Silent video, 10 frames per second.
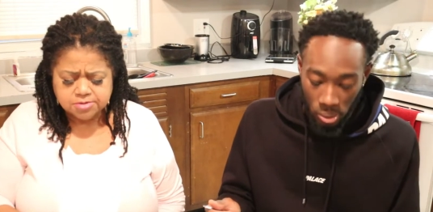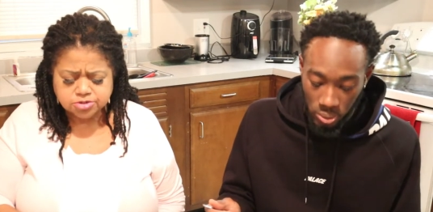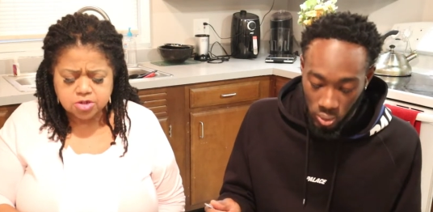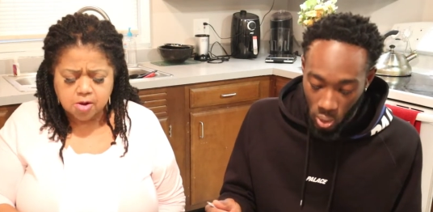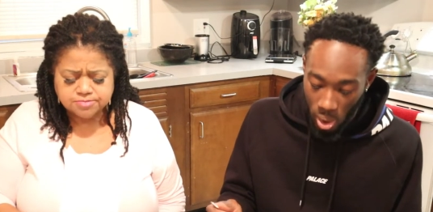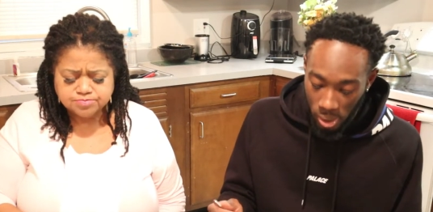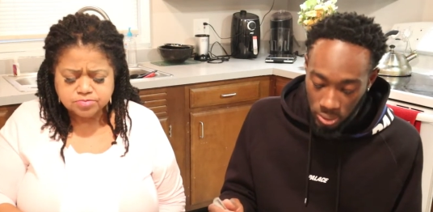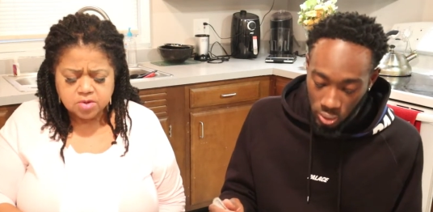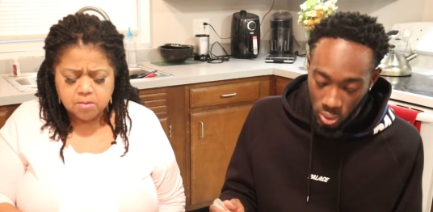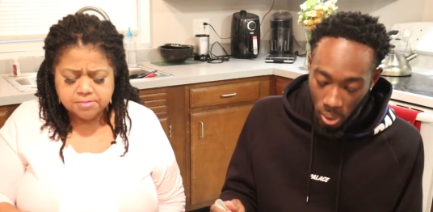Speaker 1: So,
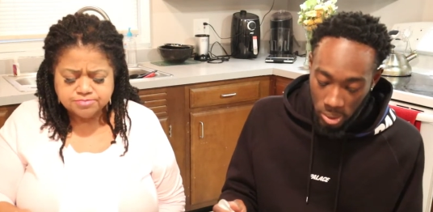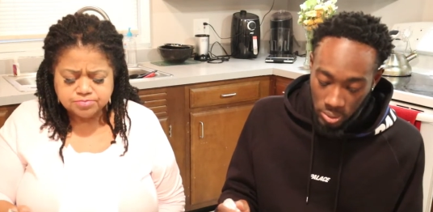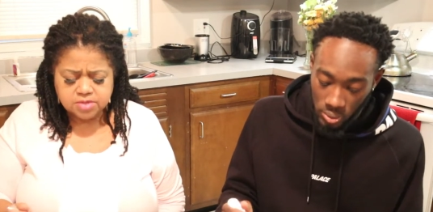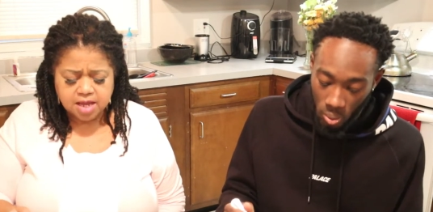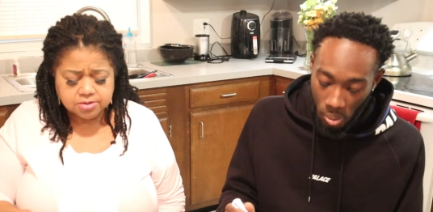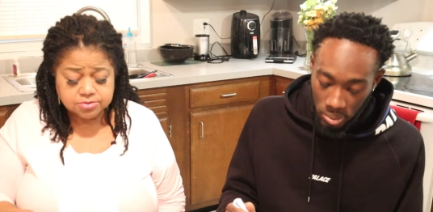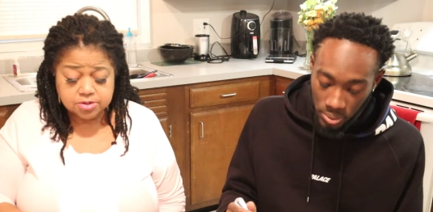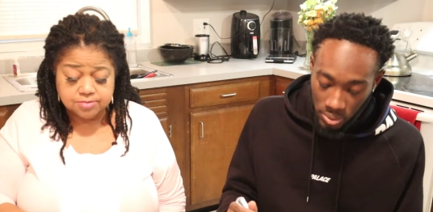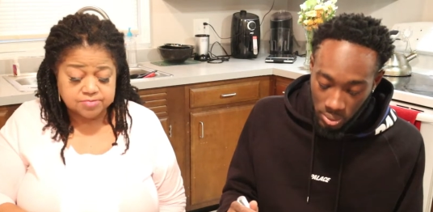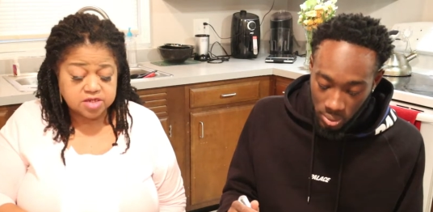I don't
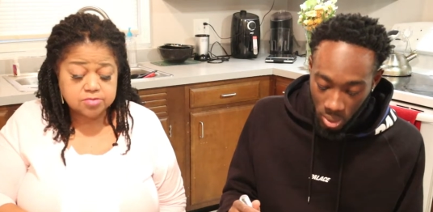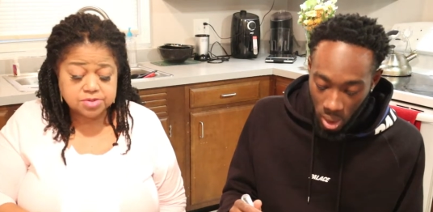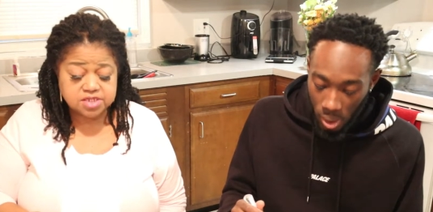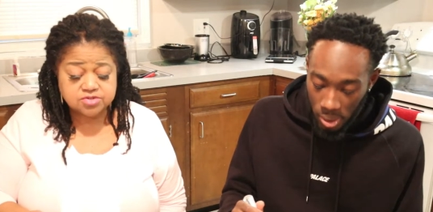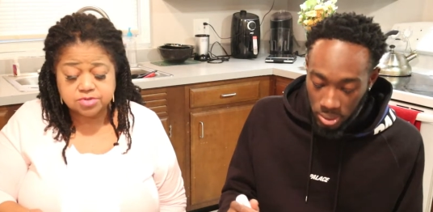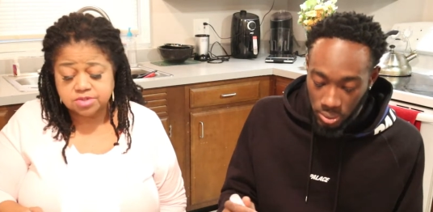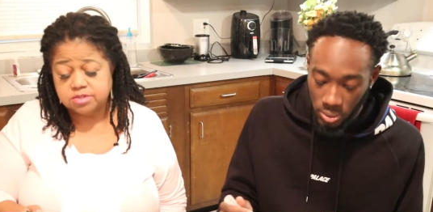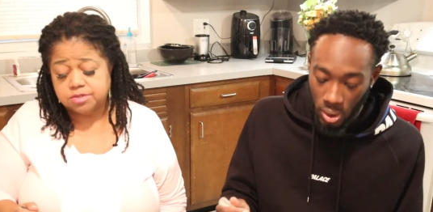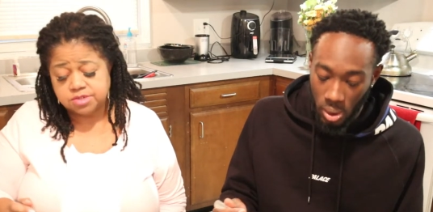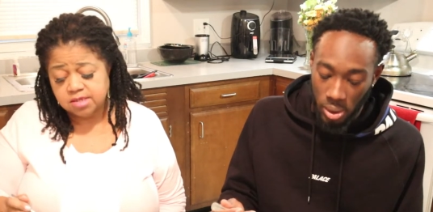know. It was interest.
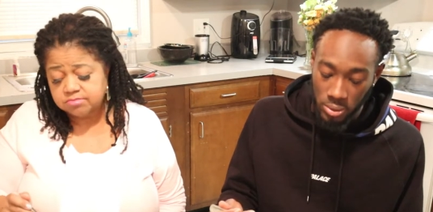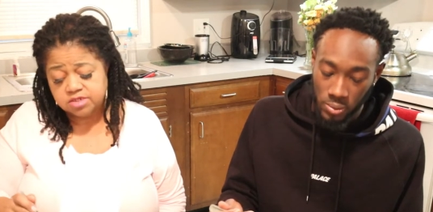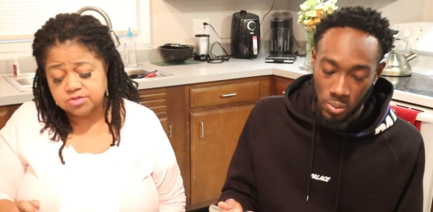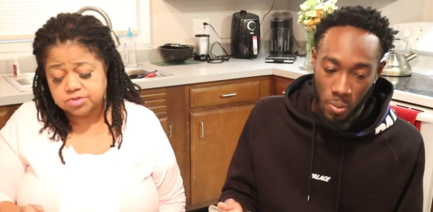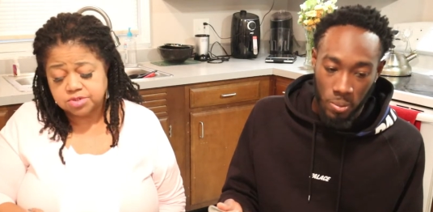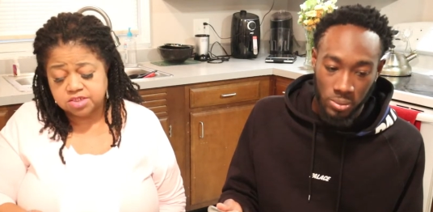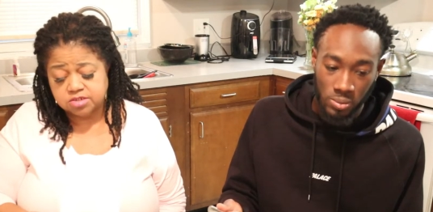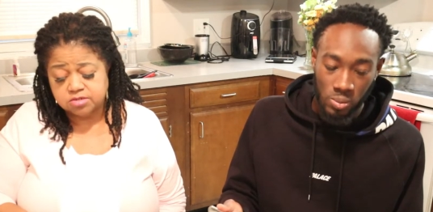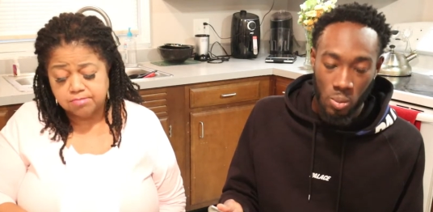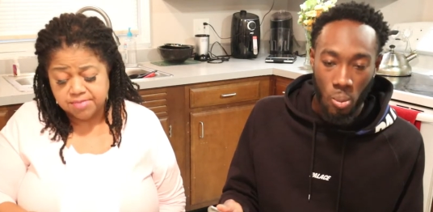It's something
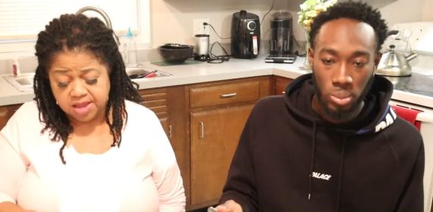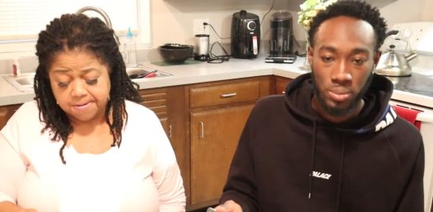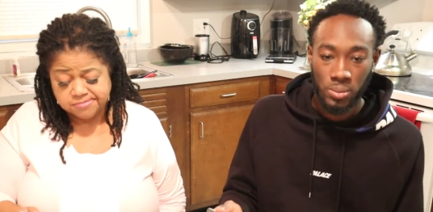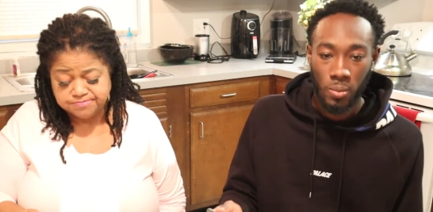interesting to me.